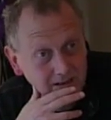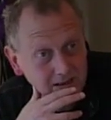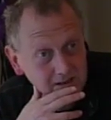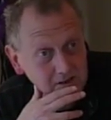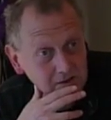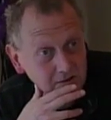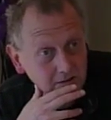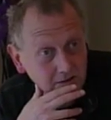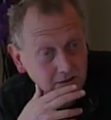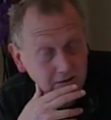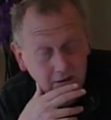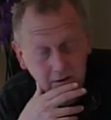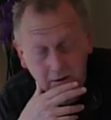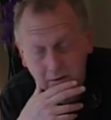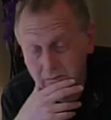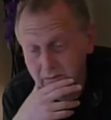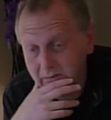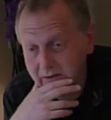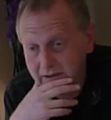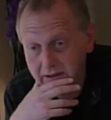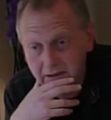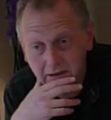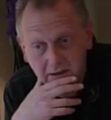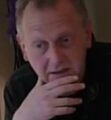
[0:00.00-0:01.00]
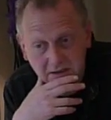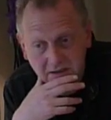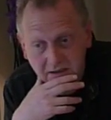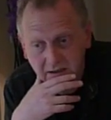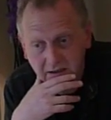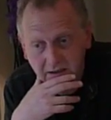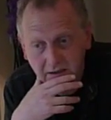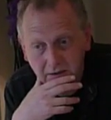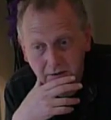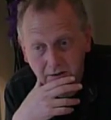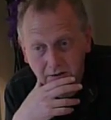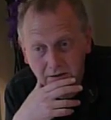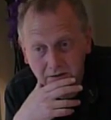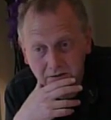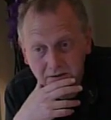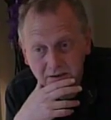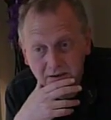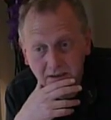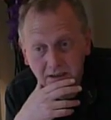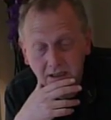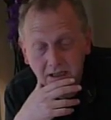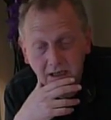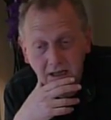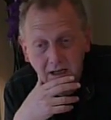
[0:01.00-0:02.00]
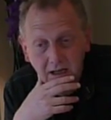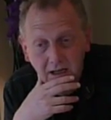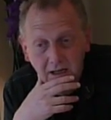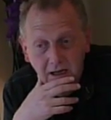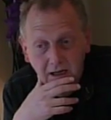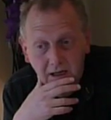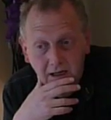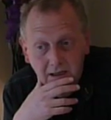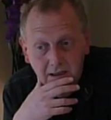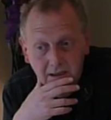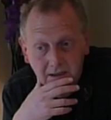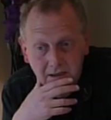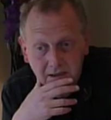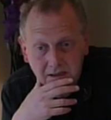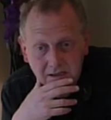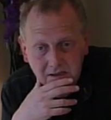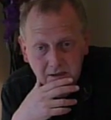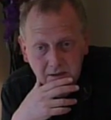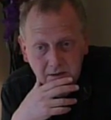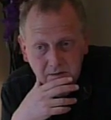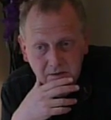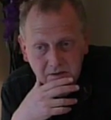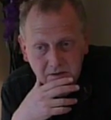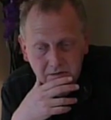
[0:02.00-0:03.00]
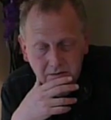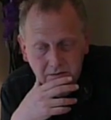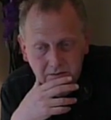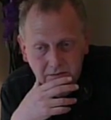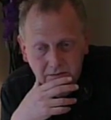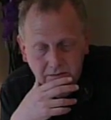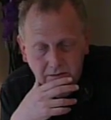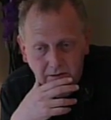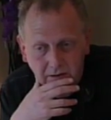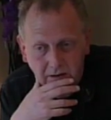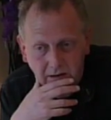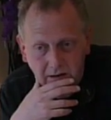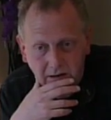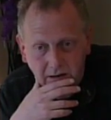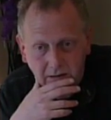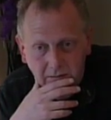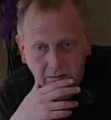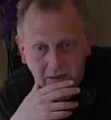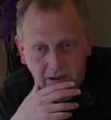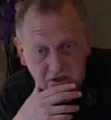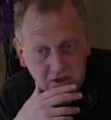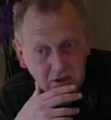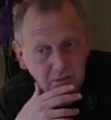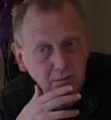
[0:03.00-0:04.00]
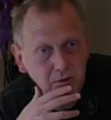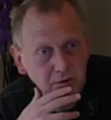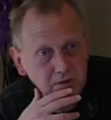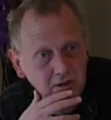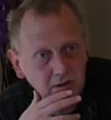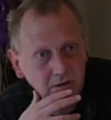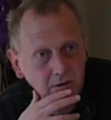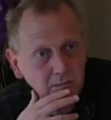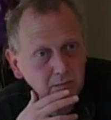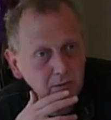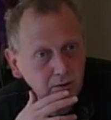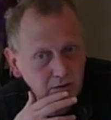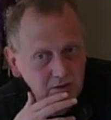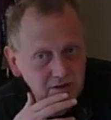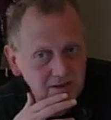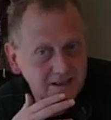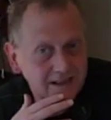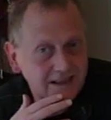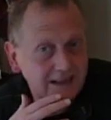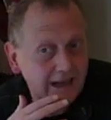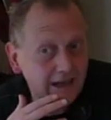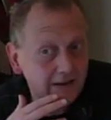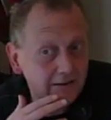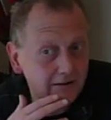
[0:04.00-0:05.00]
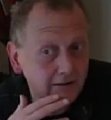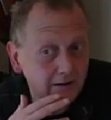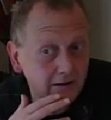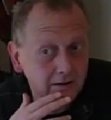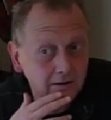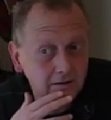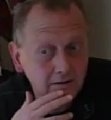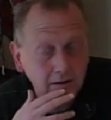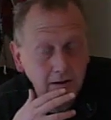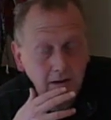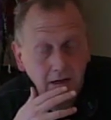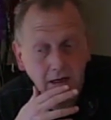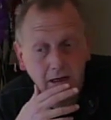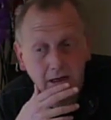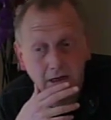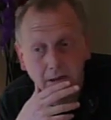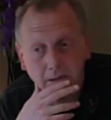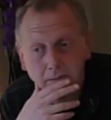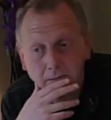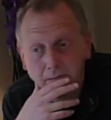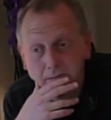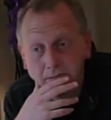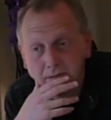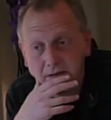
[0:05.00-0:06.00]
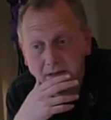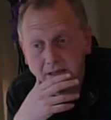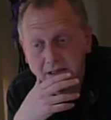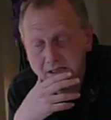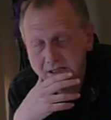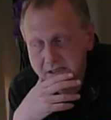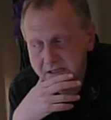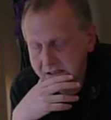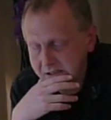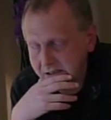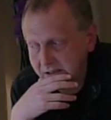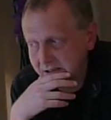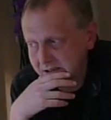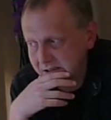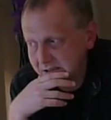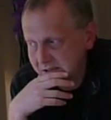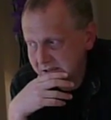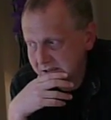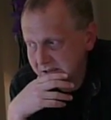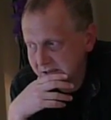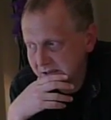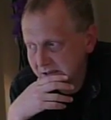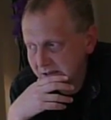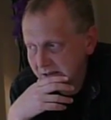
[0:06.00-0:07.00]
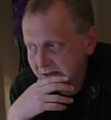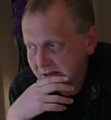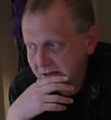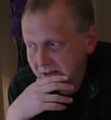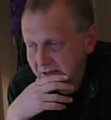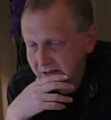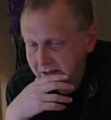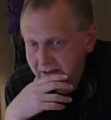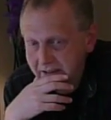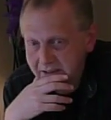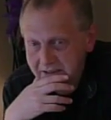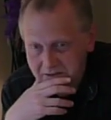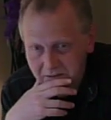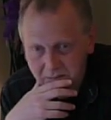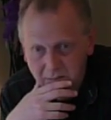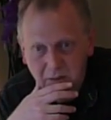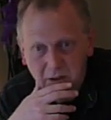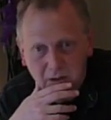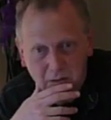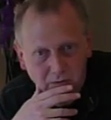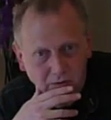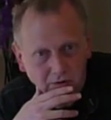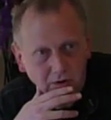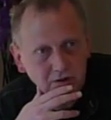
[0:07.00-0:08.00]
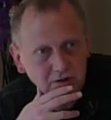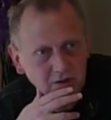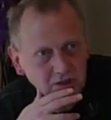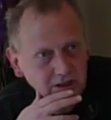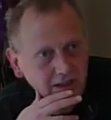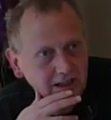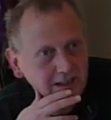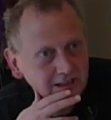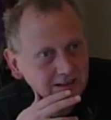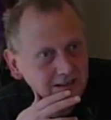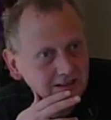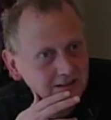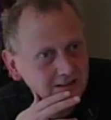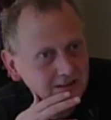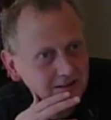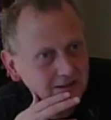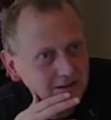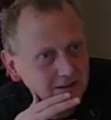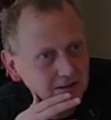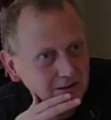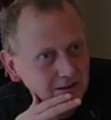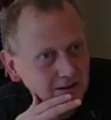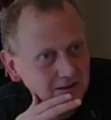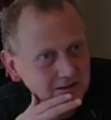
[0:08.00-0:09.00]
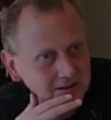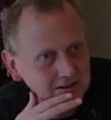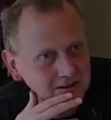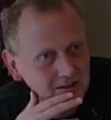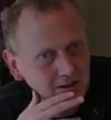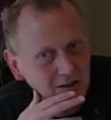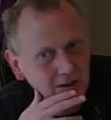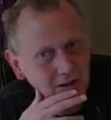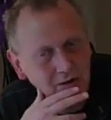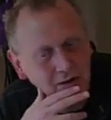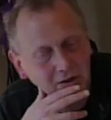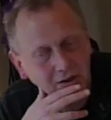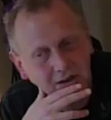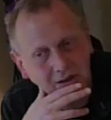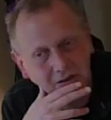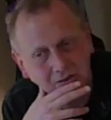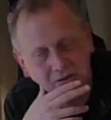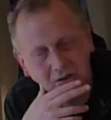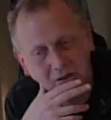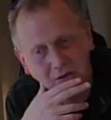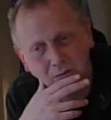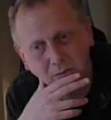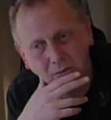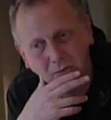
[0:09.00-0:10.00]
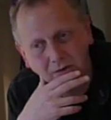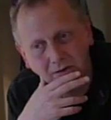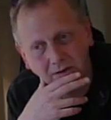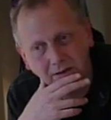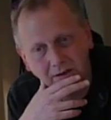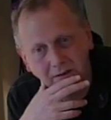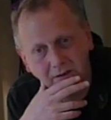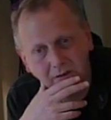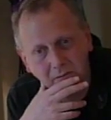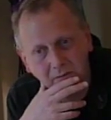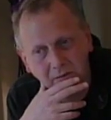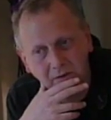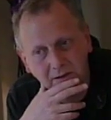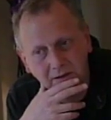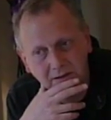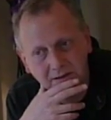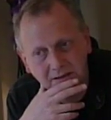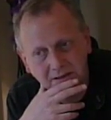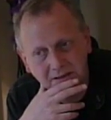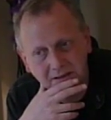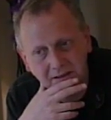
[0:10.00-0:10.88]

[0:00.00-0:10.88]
That's right, the complete and utter heroes. And in terms of actually putting the book together, it's a big project, and there's a lot that goes on with it. But